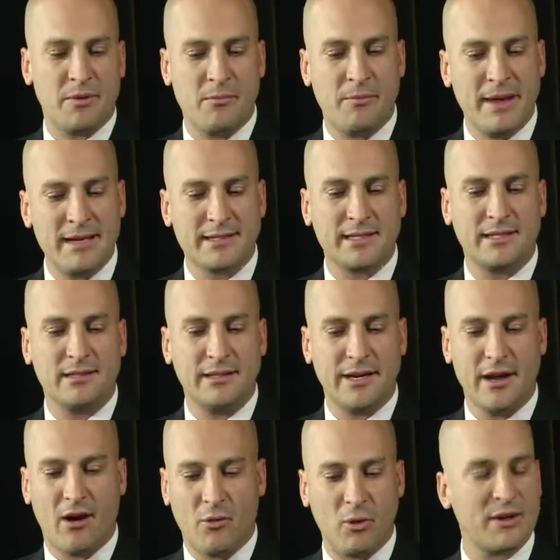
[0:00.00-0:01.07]
But
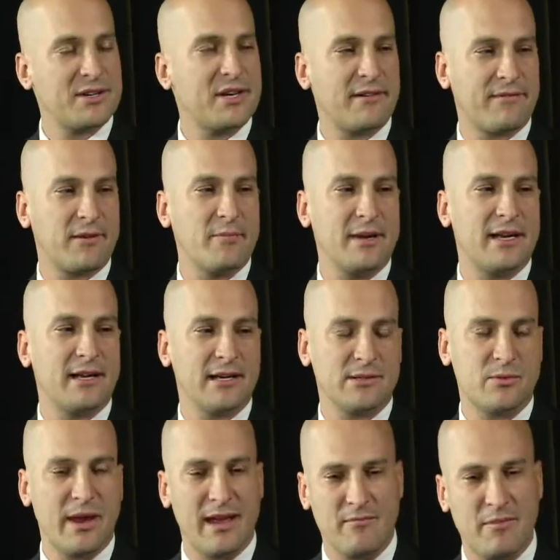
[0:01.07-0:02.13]
basically, uh, we're different because
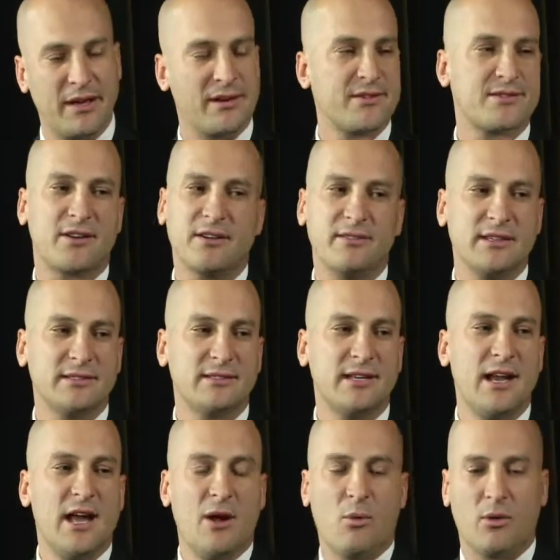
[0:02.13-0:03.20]
we have better service.
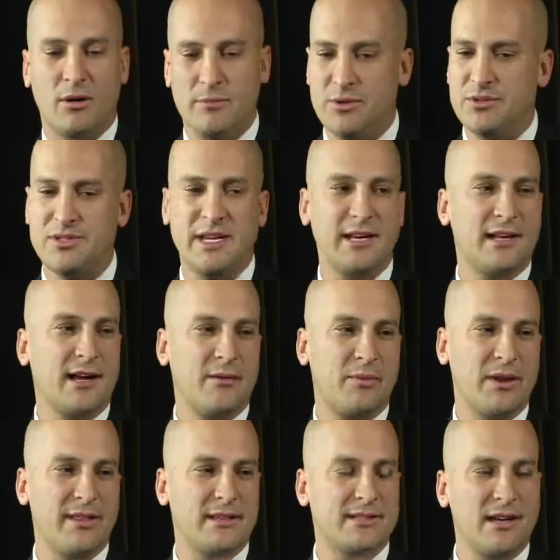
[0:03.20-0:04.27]
We're a boutique
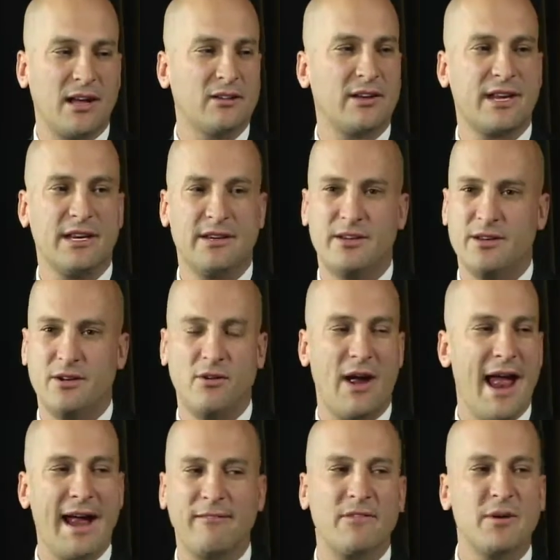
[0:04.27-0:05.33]
company that's not looking to do
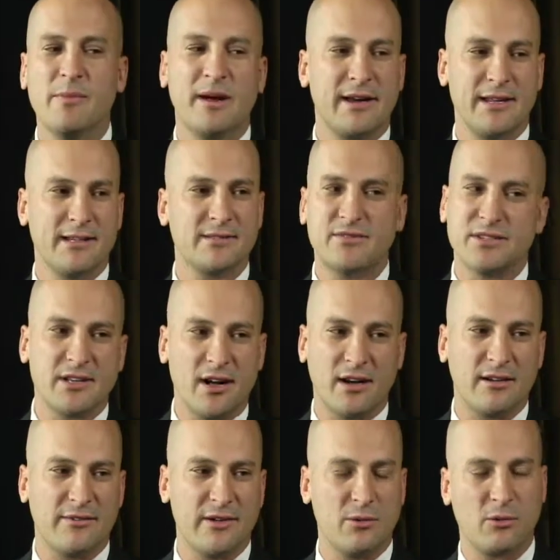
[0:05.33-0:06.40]
everybody's
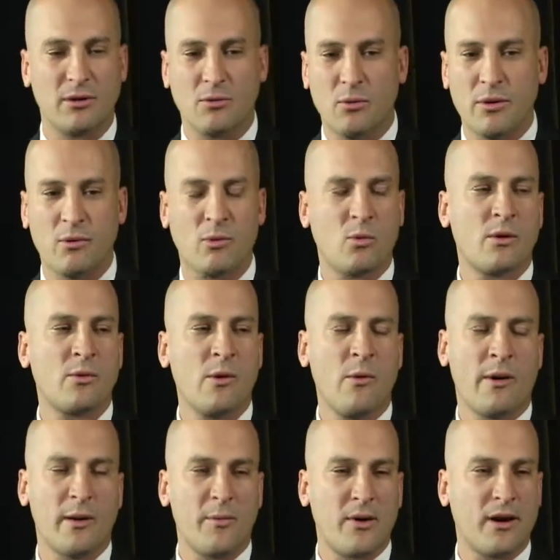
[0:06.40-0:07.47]
photography. We're, we're, we
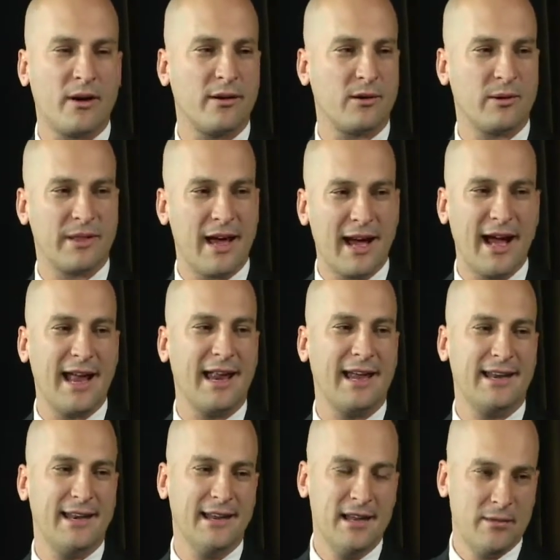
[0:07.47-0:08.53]
want to partner with
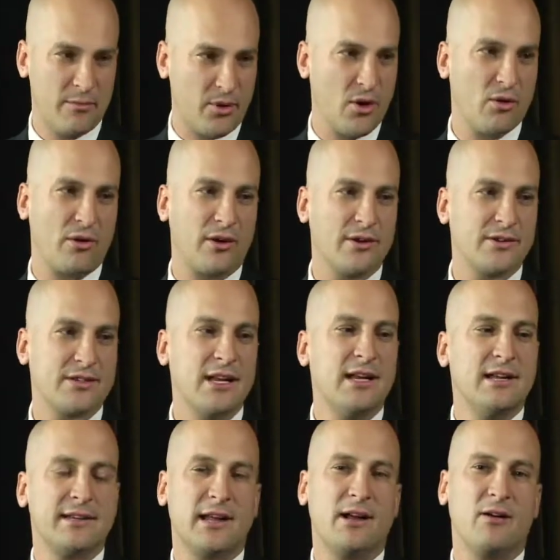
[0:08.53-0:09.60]
high-end brokers
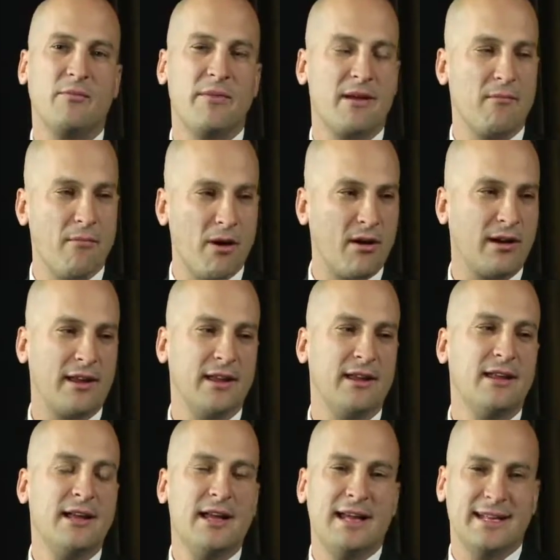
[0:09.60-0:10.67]
to help them market
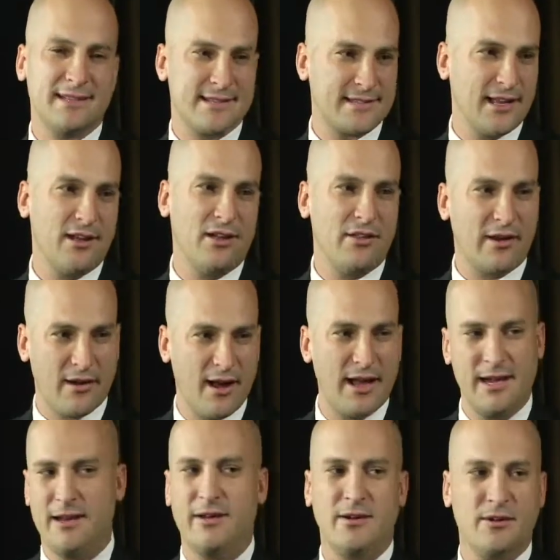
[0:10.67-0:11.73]
and sell their high-end